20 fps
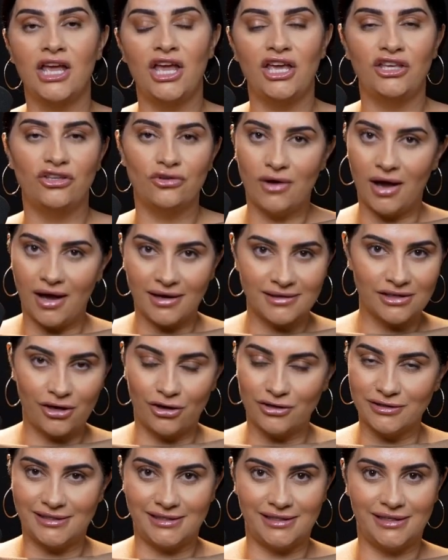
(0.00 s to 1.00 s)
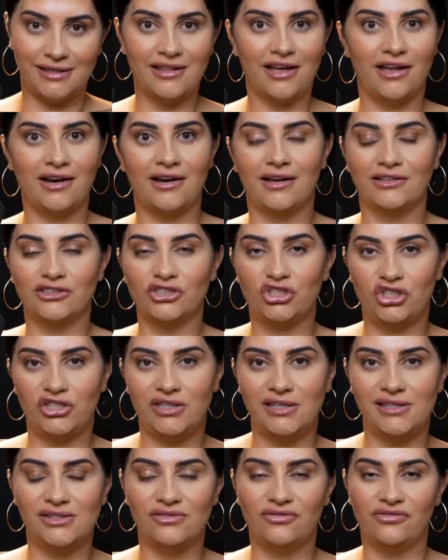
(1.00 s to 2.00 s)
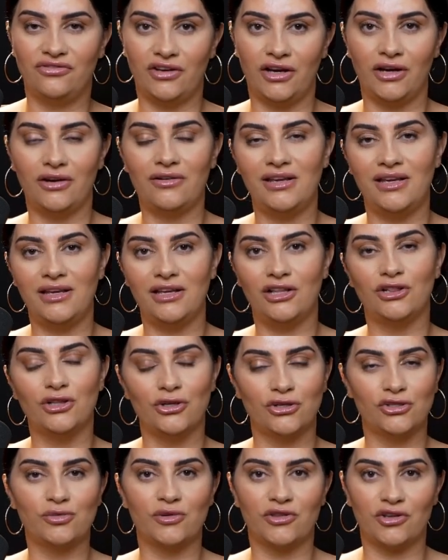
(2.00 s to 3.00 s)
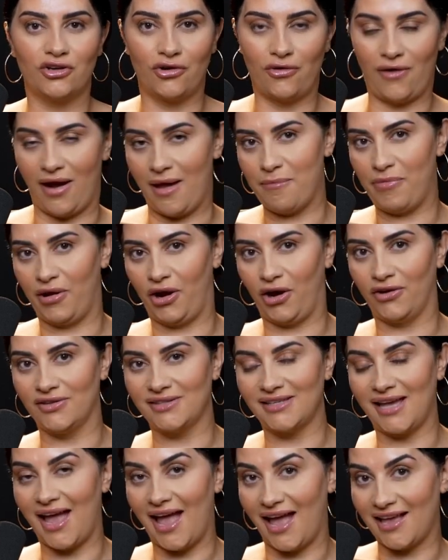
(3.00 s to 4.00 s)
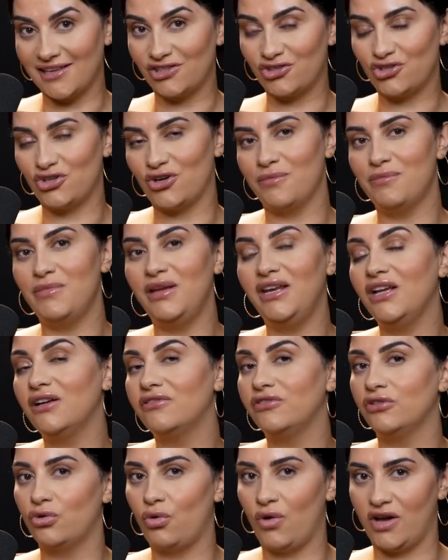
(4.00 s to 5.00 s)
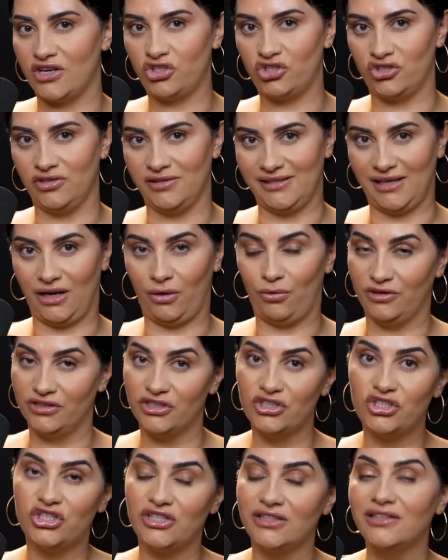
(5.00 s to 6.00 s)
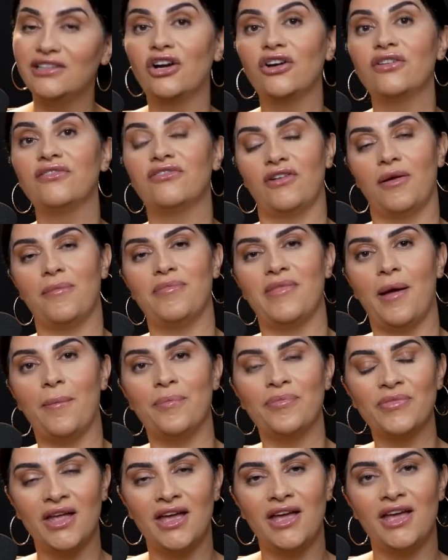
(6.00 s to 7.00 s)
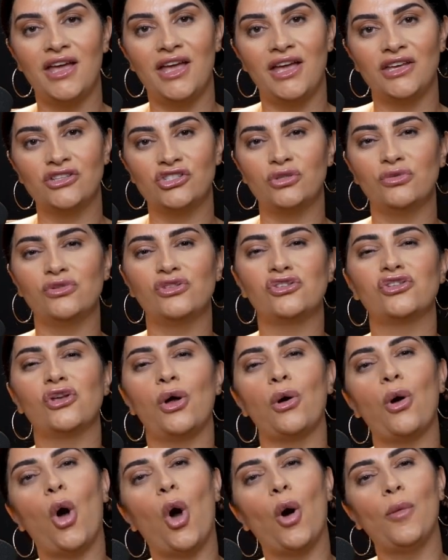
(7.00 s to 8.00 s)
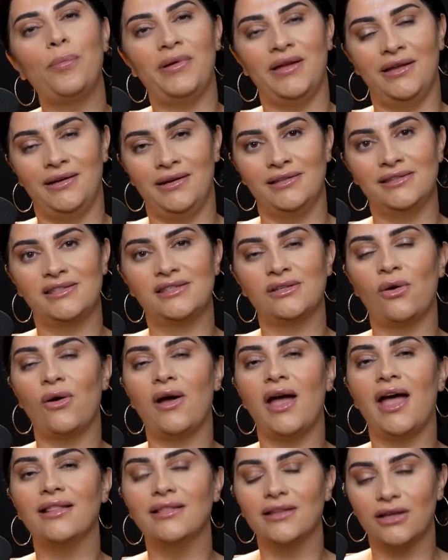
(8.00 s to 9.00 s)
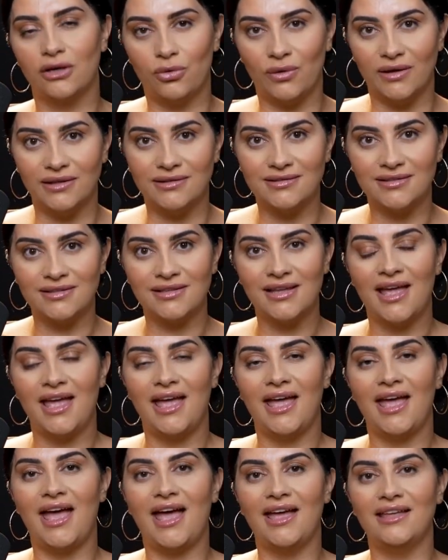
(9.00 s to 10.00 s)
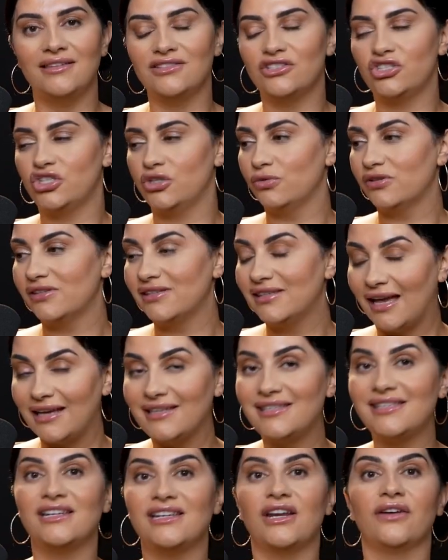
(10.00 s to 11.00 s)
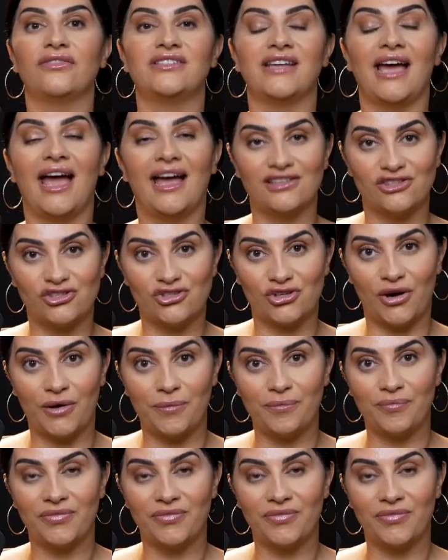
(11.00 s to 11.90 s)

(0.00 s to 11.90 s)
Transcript: You guys all see that she's very close with her grandparents. I asked her meaningful questions like, what did she learn from them? She was so open and so eloquent, and she was nice enough to answer.